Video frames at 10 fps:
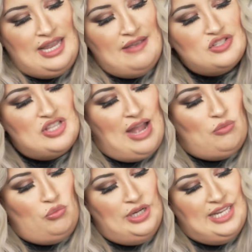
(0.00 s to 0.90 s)
It gives you
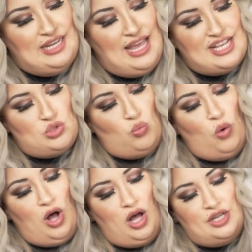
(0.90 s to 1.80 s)
that really nice
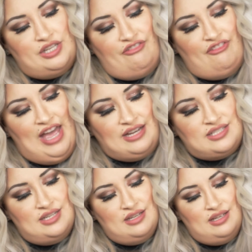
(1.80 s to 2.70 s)
wand
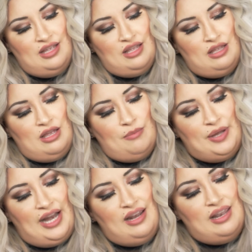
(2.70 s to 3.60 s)
effect.
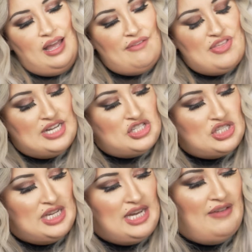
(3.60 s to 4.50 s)
But I love that it's just gonna